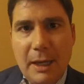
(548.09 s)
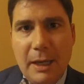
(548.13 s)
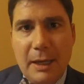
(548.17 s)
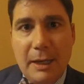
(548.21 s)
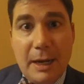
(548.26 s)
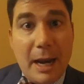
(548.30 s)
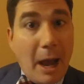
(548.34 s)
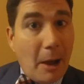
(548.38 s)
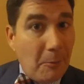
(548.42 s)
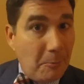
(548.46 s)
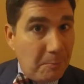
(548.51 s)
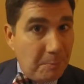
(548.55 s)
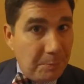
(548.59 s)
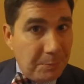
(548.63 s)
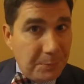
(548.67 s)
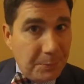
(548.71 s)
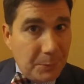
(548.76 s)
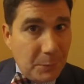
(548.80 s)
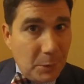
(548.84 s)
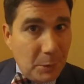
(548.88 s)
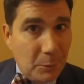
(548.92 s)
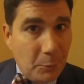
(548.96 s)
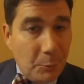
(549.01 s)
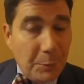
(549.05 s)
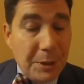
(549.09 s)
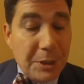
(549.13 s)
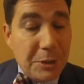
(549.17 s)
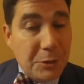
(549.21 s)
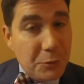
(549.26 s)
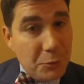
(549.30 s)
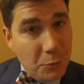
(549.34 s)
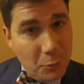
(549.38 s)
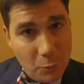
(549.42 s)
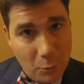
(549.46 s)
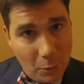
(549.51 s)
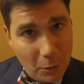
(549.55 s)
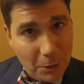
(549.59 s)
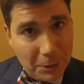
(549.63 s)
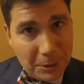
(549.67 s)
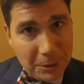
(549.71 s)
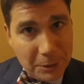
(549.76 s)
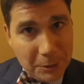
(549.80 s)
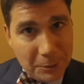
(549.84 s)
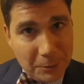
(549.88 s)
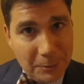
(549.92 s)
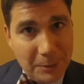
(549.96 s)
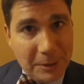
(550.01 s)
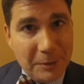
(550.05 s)
Now, we do warn
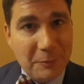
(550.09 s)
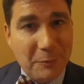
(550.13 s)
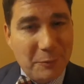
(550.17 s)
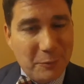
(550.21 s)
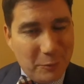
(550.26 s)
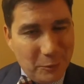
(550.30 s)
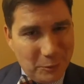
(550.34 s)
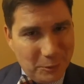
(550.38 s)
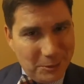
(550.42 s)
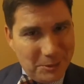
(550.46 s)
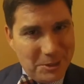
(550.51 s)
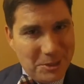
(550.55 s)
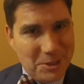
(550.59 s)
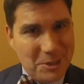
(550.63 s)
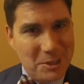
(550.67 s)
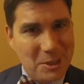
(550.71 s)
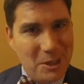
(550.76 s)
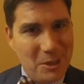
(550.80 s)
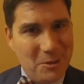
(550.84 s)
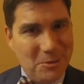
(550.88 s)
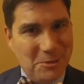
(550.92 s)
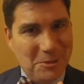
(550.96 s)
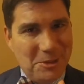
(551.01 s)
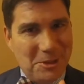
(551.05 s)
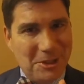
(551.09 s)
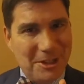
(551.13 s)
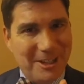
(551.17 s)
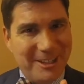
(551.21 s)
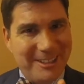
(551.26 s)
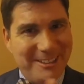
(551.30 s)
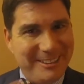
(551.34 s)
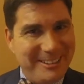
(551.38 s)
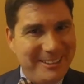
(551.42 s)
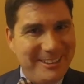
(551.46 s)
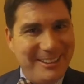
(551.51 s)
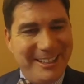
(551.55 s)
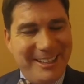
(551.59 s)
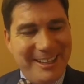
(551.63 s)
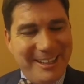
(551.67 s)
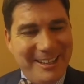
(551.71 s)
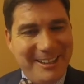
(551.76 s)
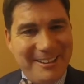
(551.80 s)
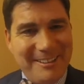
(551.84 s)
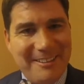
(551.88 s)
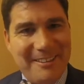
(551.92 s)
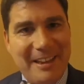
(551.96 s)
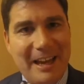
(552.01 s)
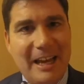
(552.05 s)
you in full disclosure
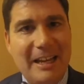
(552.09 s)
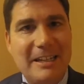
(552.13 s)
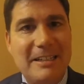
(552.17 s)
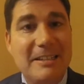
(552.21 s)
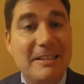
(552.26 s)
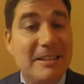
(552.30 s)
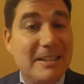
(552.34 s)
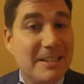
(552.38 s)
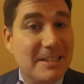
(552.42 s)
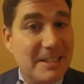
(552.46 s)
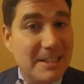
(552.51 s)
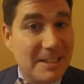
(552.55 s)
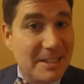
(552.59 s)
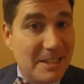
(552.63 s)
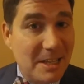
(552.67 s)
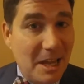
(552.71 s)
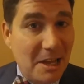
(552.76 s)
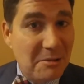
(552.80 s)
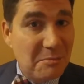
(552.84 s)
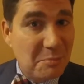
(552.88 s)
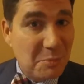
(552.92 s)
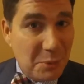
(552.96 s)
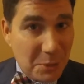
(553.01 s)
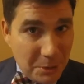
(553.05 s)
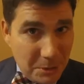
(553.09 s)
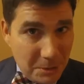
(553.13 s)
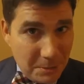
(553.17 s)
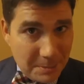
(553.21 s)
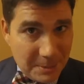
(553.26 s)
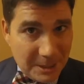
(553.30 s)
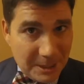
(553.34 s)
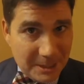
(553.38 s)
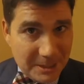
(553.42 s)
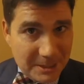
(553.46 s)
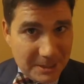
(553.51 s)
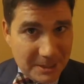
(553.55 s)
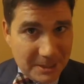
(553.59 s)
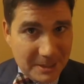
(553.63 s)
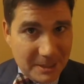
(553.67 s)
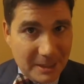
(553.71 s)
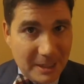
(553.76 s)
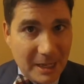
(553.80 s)
that this is not permanent.